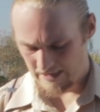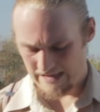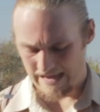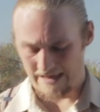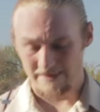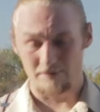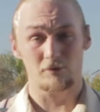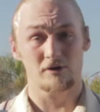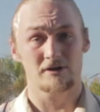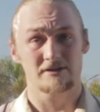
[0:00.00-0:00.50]

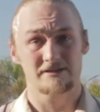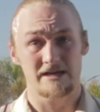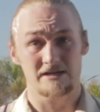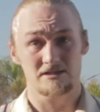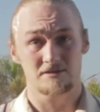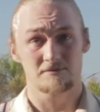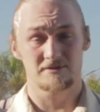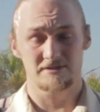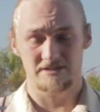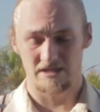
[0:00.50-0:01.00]
And then we're going to
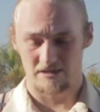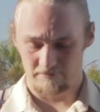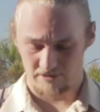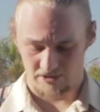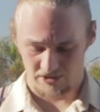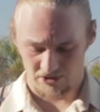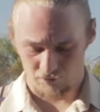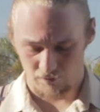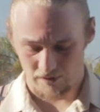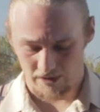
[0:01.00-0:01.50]
take some
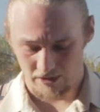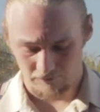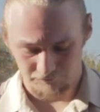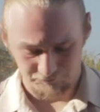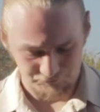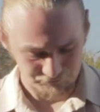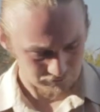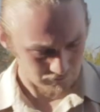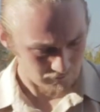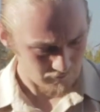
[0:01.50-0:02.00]
cinnamon as well.
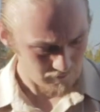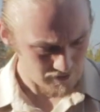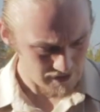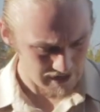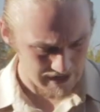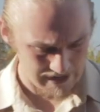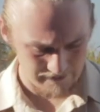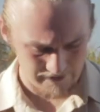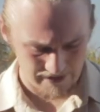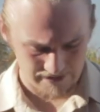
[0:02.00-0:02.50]

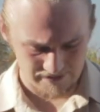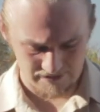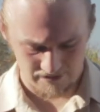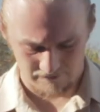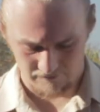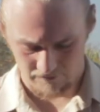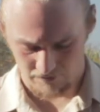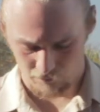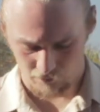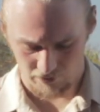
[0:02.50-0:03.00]
And that
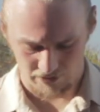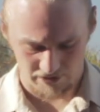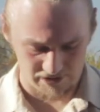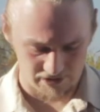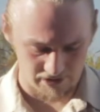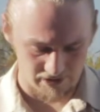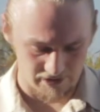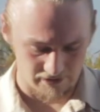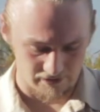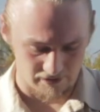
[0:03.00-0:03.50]
cinnamon we're just
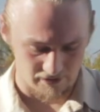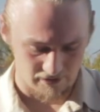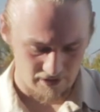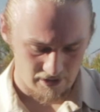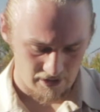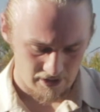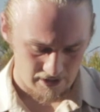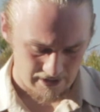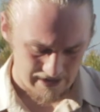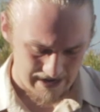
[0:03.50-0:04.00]
going to
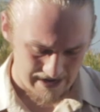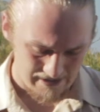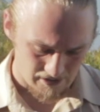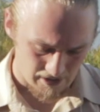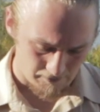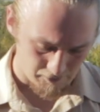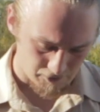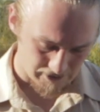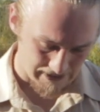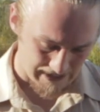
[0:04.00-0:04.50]
add a
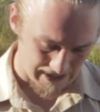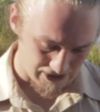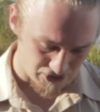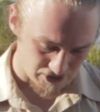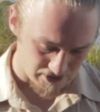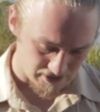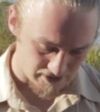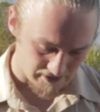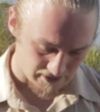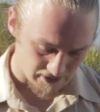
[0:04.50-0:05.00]
couple
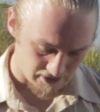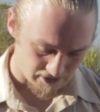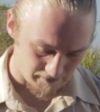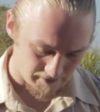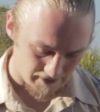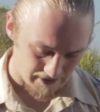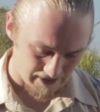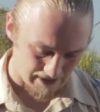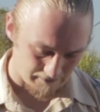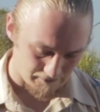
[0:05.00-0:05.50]
dashes in there,
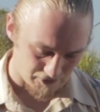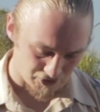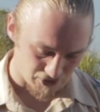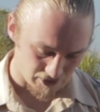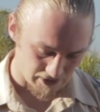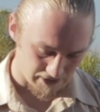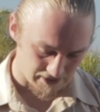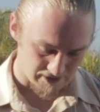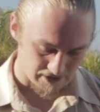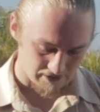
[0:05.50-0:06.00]
depending on how much
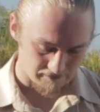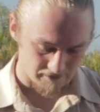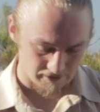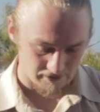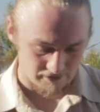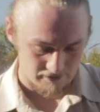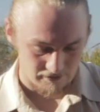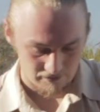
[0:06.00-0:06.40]
you like cinnamon.